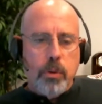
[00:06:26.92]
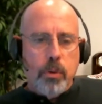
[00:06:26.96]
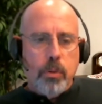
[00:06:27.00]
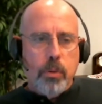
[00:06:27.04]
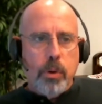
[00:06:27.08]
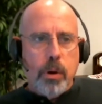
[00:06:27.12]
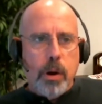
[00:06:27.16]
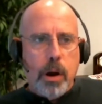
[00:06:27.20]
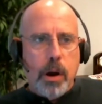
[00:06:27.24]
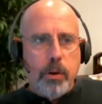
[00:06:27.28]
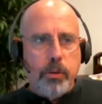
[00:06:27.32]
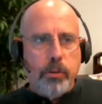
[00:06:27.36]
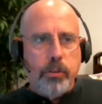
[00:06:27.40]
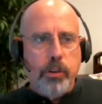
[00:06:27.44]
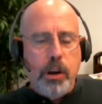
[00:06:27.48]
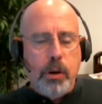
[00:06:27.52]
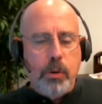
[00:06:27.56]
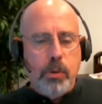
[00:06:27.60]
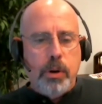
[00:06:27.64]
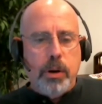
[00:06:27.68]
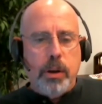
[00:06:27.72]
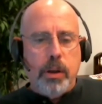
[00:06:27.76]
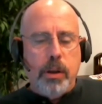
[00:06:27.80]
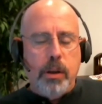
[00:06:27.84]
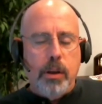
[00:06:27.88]
our
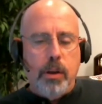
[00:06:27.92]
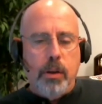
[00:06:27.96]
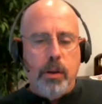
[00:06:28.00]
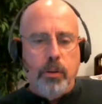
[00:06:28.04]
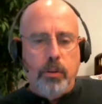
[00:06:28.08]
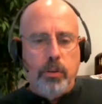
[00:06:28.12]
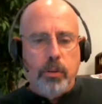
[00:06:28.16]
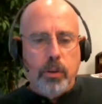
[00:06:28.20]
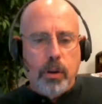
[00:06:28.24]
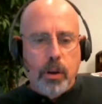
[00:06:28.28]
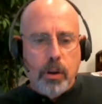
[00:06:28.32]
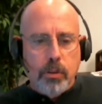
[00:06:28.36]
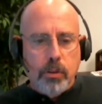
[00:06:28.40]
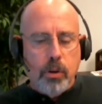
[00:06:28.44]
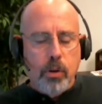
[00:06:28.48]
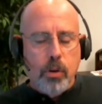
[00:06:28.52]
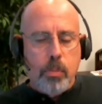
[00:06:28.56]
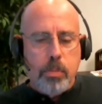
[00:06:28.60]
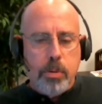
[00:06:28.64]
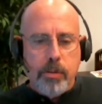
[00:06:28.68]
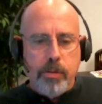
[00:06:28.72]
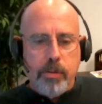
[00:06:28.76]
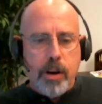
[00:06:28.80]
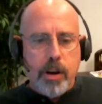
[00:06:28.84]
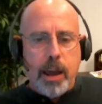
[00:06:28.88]
secret is to
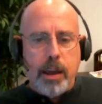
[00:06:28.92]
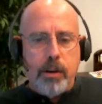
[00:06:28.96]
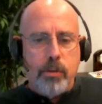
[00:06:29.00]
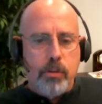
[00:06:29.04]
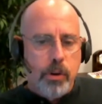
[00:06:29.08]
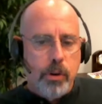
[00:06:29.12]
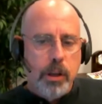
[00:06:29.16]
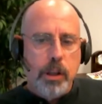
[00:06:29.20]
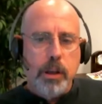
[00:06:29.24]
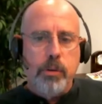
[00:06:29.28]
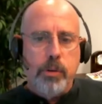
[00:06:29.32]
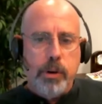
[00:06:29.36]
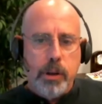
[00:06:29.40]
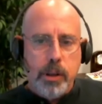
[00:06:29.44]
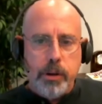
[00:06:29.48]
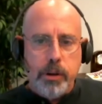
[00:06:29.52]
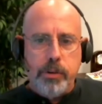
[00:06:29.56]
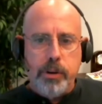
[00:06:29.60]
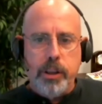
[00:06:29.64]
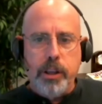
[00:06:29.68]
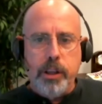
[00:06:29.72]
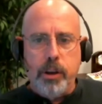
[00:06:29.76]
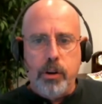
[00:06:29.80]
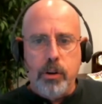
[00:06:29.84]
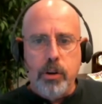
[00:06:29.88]
provide
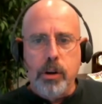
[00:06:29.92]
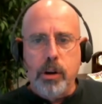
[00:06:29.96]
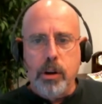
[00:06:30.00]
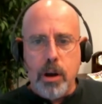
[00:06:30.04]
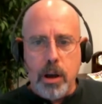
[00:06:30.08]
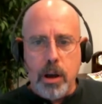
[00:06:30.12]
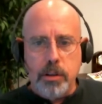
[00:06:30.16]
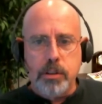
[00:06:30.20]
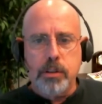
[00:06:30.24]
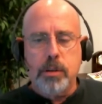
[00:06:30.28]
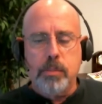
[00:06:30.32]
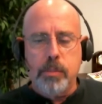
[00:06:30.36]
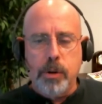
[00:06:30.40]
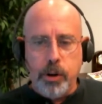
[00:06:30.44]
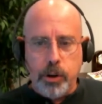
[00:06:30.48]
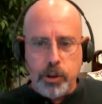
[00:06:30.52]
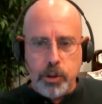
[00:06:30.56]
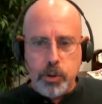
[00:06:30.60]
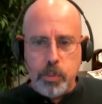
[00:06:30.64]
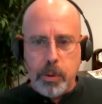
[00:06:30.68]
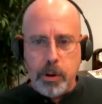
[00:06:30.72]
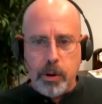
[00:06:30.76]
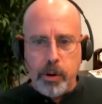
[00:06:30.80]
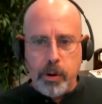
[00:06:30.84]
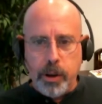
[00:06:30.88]
really good customer
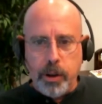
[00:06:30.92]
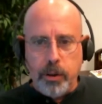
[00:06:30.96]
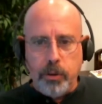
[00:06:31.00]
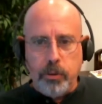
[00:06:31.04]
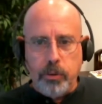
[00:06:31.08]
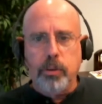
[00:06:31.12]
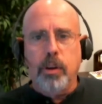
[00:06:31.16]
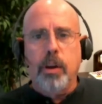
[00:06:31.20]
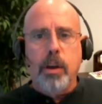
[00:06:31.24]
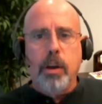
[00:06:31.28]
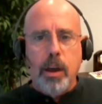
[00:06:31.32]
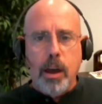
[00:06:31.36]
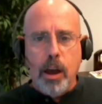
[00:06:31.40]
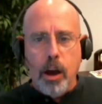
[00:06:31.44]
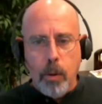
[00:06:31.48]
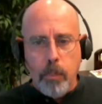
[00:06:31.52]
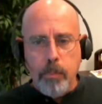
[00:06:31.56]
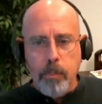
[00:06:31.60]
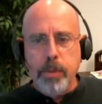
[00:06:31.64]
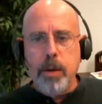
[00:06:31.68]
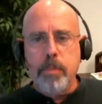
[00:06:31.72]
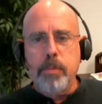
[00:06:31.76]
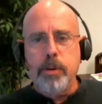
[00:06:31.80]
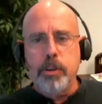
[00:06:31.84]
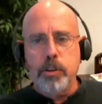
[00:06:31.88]
experience,
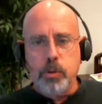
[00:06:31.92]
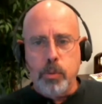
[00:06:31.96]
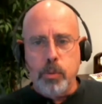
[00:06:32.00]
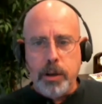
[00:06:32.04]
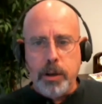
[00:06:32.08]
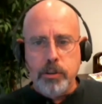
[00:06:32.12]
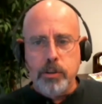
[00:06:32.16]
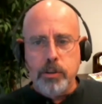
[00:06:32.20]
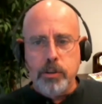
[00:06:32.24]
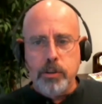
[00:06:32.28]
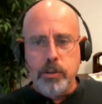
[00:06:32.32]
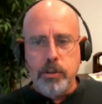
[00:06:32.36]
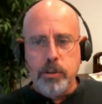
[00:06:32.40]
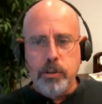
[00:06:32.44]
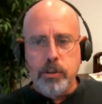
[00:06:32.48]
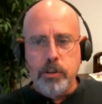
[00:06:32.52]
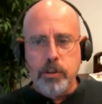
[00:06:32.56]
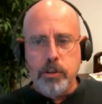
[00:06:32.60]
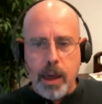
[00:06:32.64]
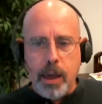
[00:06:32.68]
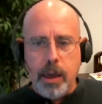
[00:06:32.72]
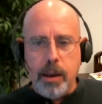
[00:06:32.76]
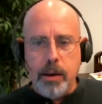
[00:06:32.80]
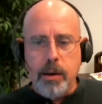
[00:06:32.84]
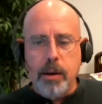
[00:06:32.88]
help them as much as we
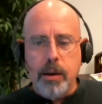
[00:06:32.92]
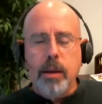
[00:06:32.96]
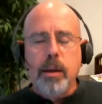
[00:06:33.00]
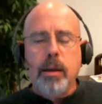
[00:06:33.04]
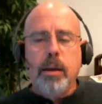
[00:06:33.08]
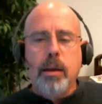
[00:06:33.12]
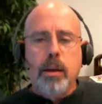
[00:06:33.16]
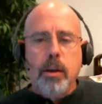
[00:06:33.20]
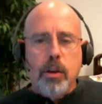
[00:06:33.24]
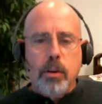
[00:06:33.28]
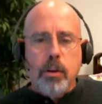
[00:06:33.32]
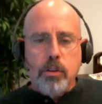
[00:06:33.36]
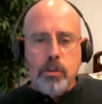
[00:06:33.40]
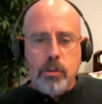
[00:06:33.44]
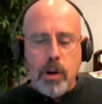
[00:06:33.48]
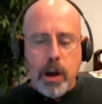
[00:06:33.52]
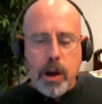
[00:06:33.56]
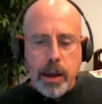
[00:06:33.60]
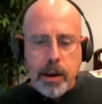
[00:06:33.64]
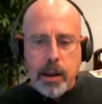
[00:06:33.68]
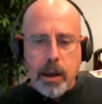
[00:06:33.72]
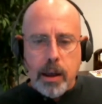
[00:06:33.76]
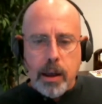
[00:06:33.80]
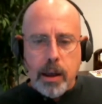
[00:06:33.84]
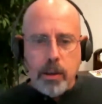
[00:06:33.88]
can, try
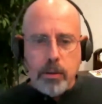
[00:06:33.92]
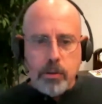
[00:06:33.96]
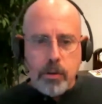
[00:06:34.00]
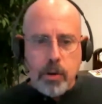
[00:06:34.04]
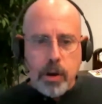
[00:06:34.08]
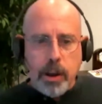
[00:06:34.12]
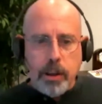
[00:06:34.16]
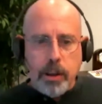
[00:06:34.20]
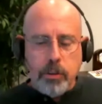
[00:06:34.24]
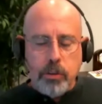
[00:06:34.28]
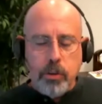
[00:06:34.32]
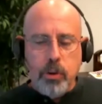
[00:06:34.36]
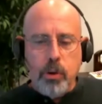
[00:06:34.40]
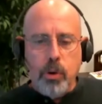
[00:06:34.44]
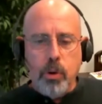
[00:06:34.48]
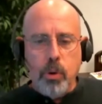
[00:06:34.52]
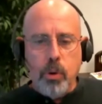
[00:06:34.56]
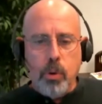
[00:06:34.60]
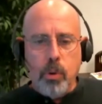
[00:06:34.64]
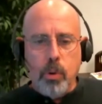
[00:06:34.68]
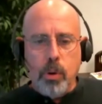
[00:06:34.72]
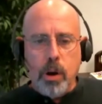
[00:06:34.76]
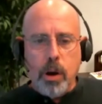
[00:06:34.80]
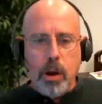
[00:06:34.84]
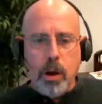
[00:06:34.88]

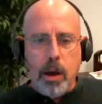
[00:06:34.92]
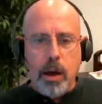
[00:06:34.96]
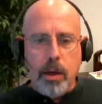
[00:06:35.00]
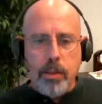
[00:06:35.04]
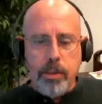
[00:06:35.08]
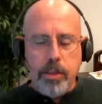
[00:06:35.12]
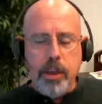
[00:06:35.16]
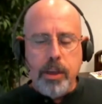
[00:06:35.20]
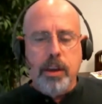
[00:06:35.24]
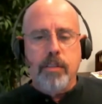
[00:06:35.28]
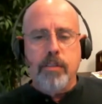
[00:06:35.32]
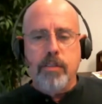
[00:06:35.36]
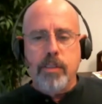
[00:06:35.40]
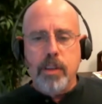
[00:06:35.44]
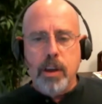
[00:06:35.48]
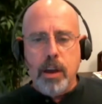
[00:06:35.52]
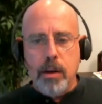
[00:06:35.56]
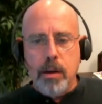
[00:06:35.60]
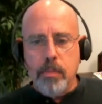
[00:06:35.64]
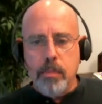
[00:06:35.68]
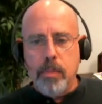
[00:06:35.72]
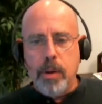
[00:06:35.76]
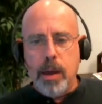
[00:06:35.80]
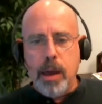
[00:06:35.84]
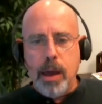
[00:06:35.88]
to think of
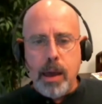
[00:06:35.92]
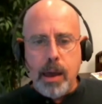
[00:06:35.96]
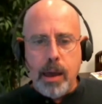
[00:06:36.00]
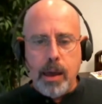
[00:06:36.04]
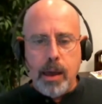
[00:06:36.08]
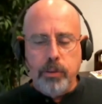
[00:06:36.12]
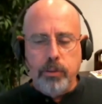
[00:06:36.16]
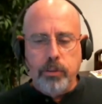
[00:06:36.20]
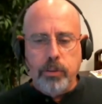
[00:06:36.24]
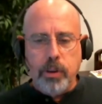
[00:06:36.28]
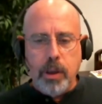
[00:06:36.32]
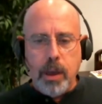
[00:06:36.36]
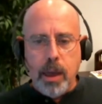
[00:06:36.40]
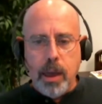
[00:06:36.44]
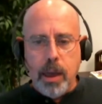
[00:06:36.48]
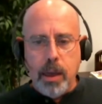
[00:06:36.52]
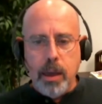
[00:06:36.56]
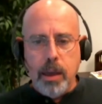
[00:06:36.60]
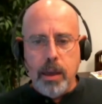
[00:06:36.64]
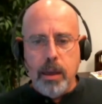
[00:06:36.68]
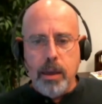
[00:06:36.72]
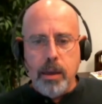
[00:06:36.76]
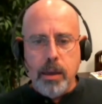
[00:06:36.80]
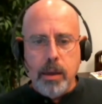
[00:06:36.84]
them as a